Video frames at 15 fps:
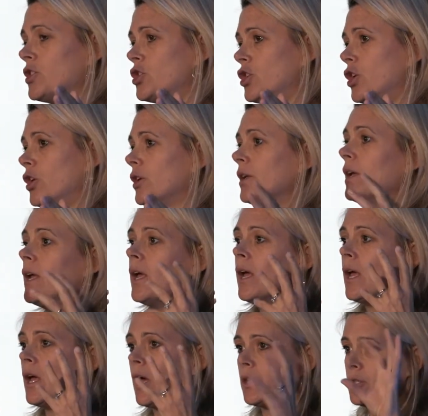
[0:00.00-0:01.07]
an
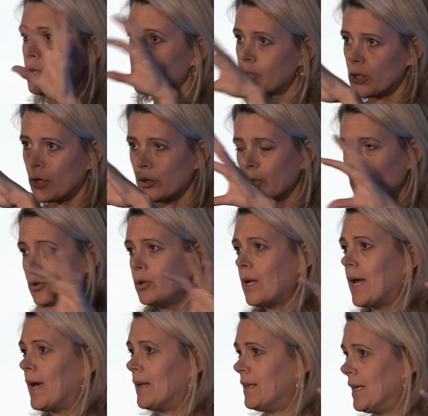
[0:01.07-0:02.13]
intervention of 2
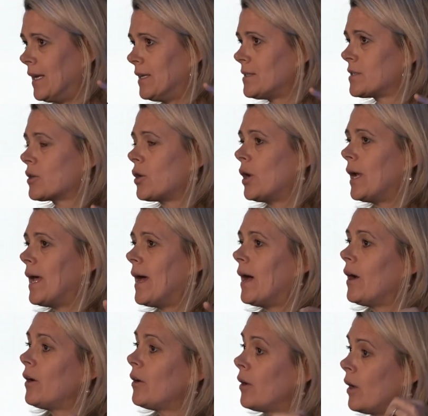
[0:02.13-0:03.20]
sessions
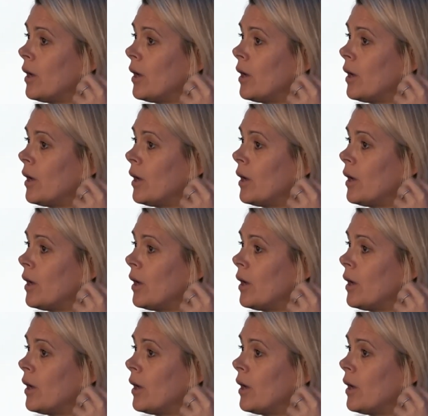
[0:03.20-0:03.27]
to